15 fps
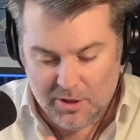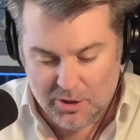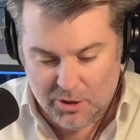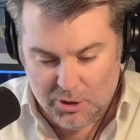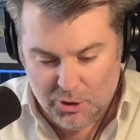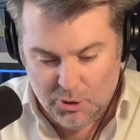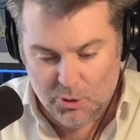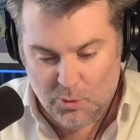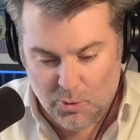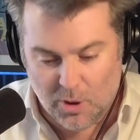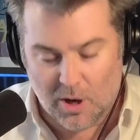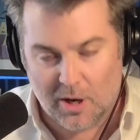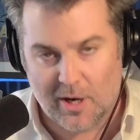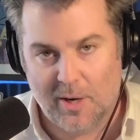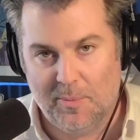you
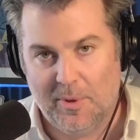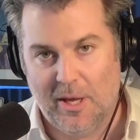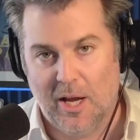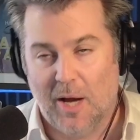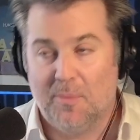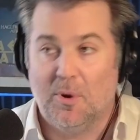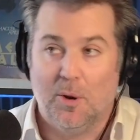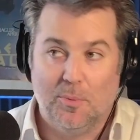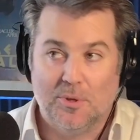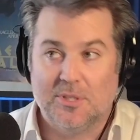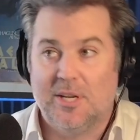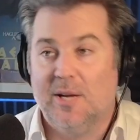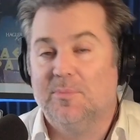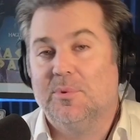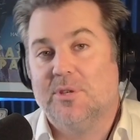are going to be up almost
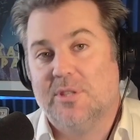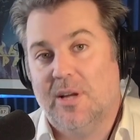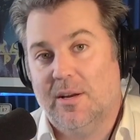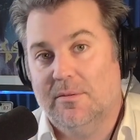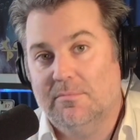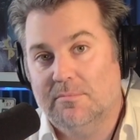10%